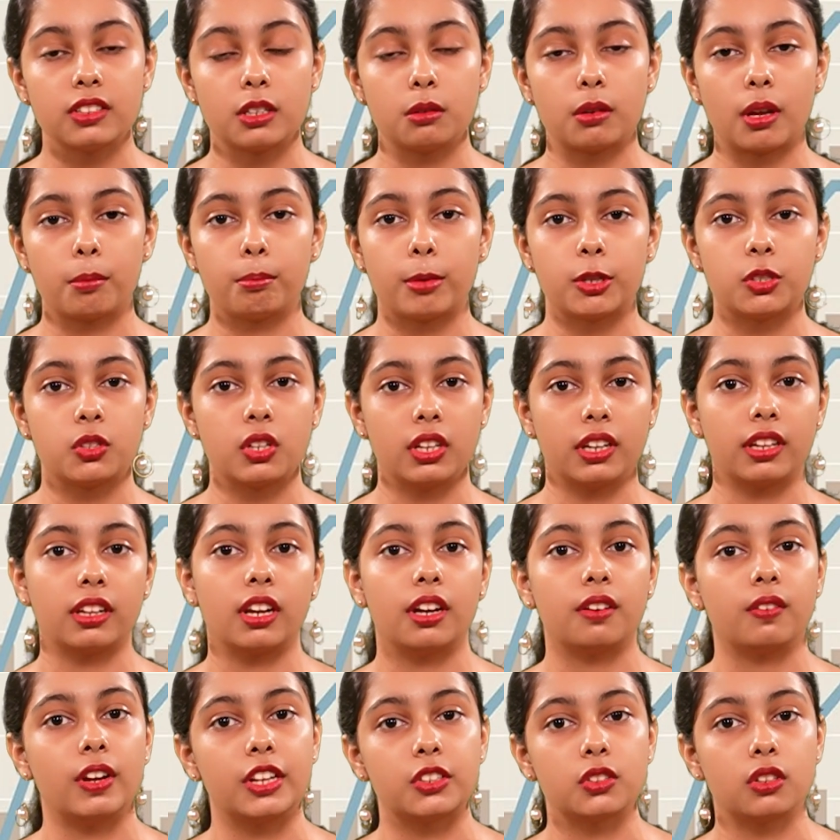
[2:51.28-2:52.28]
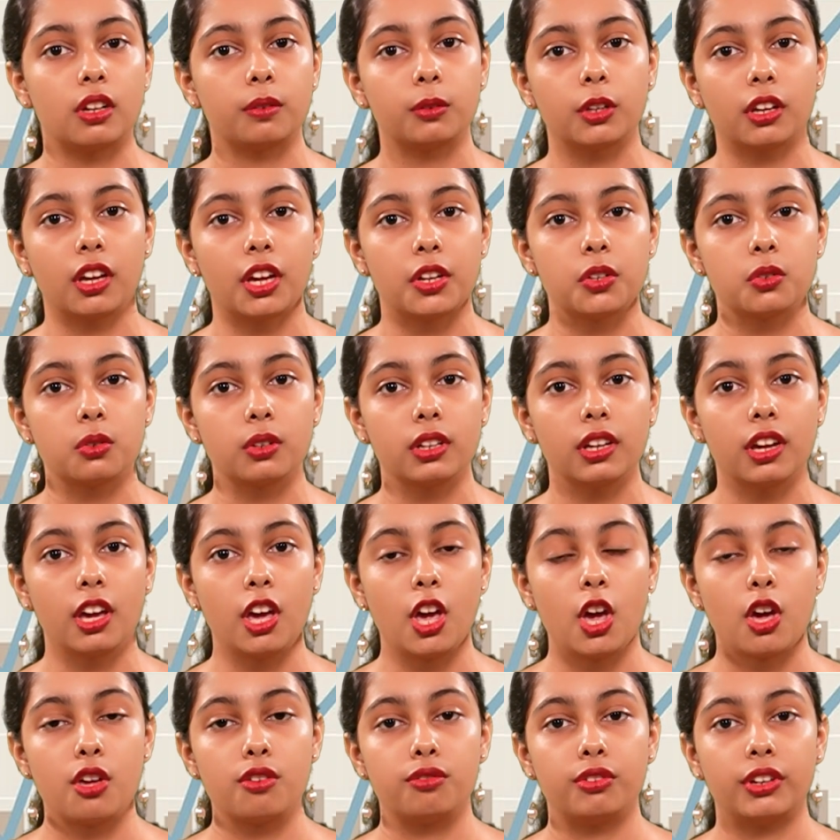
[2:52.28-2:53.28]
in a particular region of the country,
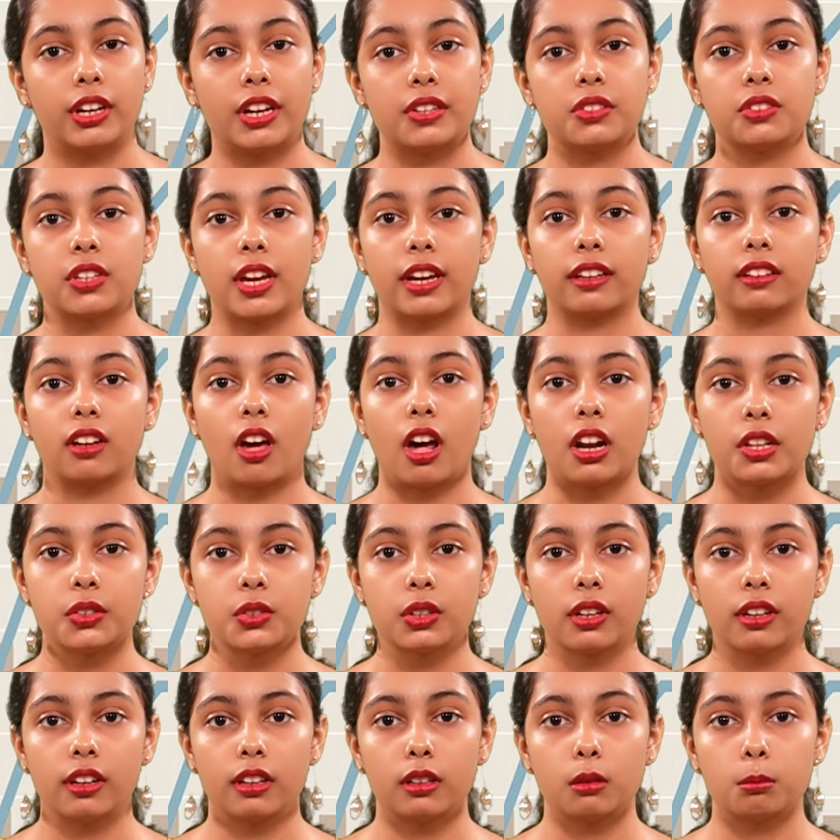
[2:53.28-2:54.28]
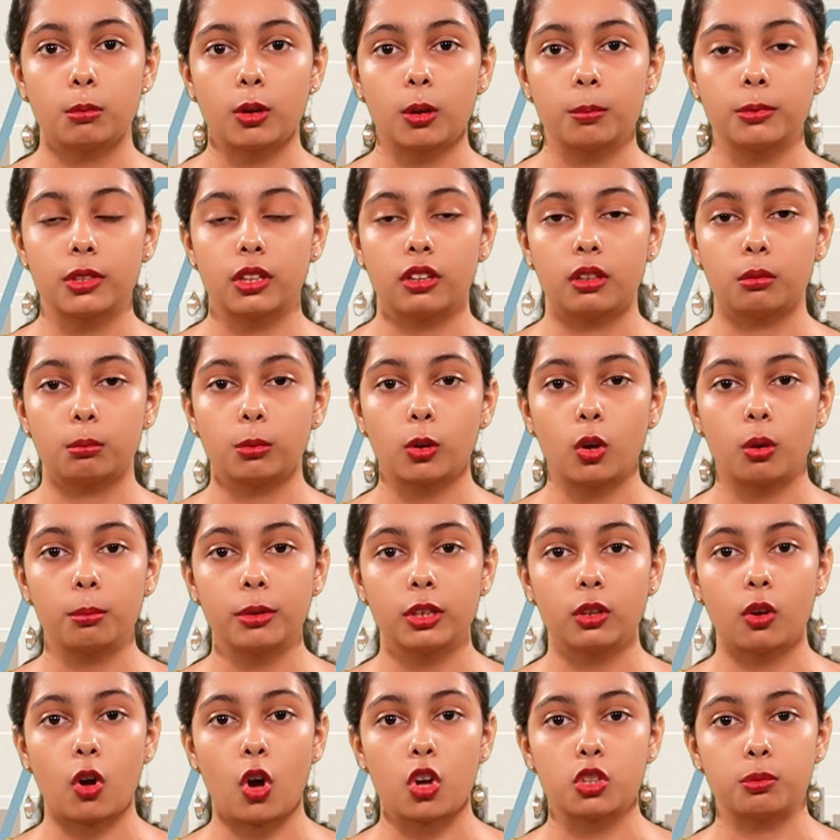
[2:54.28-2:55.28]
whereas technological unemployment is
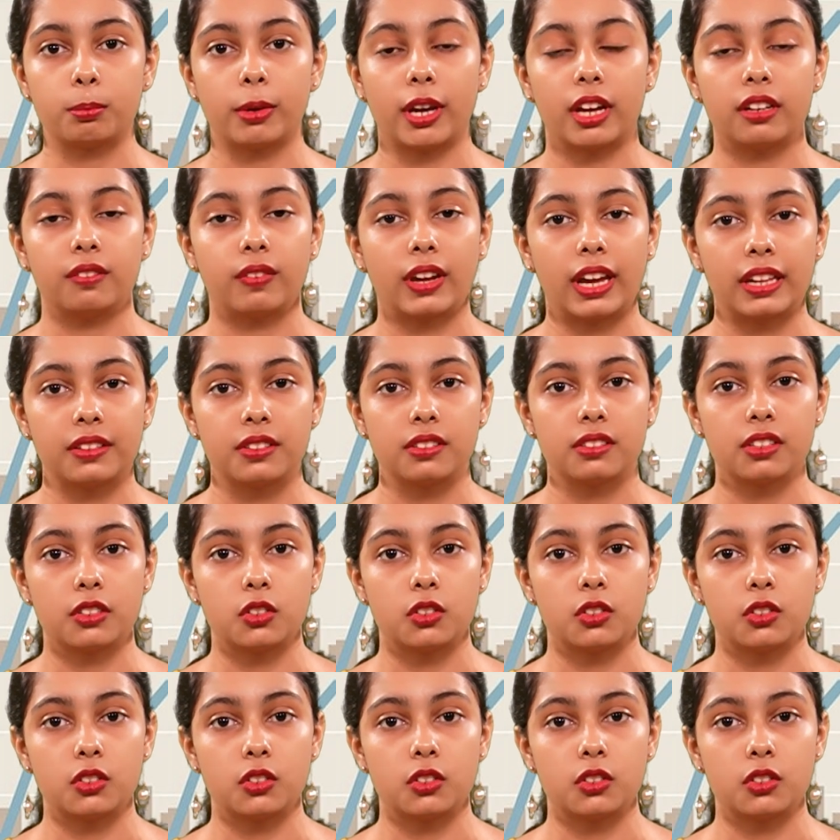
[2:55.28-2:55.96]
unemployment caused by advances